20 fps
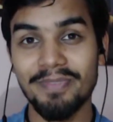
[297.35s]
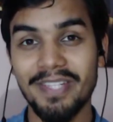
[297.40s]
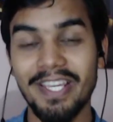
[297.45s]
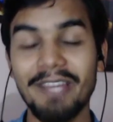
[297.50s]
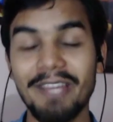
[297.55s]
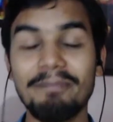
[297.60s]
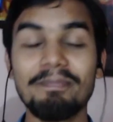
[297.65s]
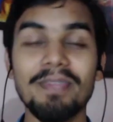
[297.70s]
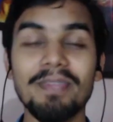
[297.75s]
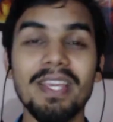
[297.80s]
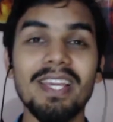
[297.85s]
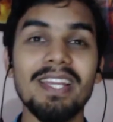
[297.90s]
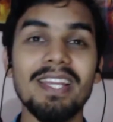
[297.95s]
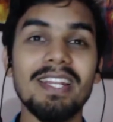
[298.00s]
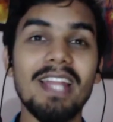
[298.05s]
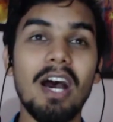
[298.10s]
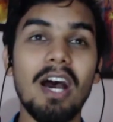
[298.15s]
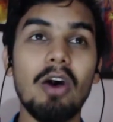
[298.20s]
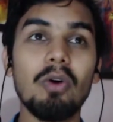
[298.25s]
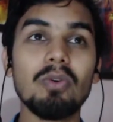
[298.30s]
Okay,
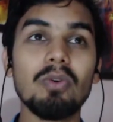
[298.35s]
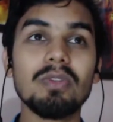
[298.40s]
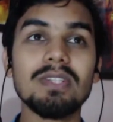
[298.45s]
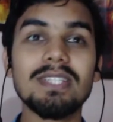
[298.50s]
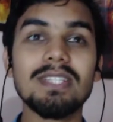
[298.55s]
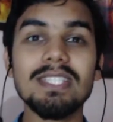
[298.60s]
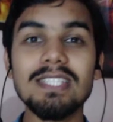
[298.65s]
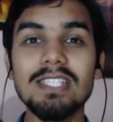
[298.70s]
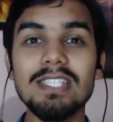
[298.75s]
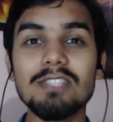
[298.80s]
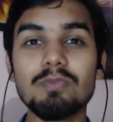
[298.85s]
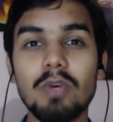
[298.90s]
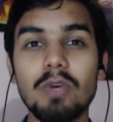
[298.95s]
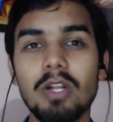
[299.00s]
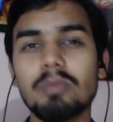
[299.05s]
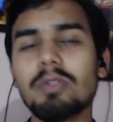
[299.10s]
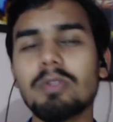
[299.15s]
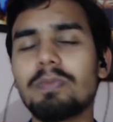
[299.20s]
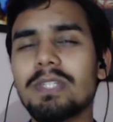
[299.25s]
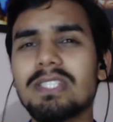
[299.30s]
now this is
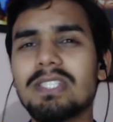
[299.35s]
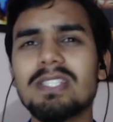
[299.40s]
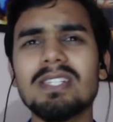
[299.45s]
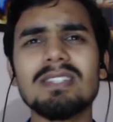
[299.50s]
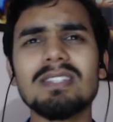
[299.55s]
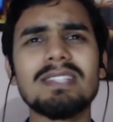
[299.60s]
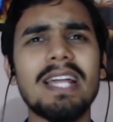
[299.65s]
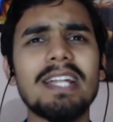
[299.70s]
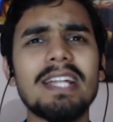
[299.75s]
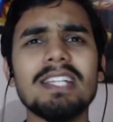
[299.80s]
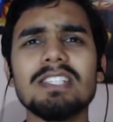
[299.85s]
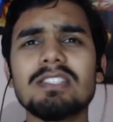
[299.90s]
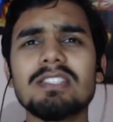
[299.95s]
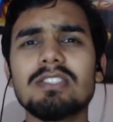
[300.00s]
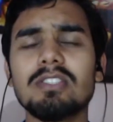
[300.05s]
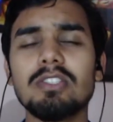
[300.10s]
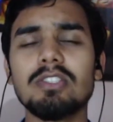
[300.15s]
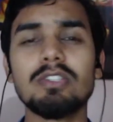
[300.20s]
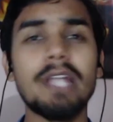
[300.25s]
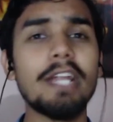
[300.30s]
one of the features
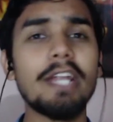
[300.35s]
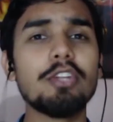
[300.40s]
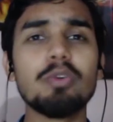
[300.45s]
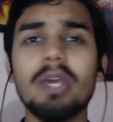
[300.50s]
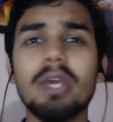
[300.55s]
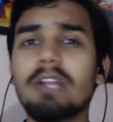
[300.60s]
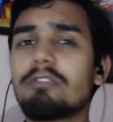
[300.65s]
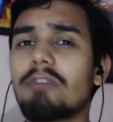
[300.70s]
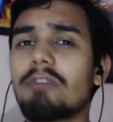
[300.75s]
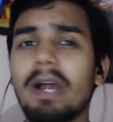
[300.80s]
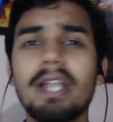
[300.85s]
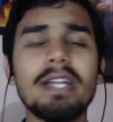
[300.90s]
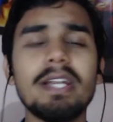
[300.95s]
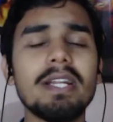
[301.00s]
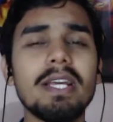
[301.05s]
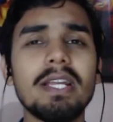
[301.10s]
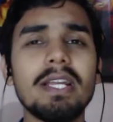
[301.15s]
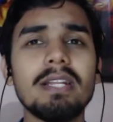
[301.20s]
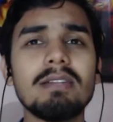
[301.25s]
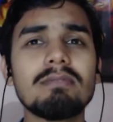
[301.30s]
that you can
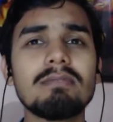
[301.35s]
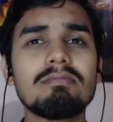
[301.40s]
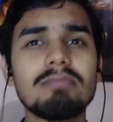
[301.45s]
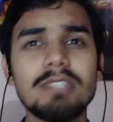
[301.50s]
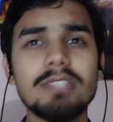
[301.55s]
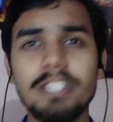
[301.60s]
find in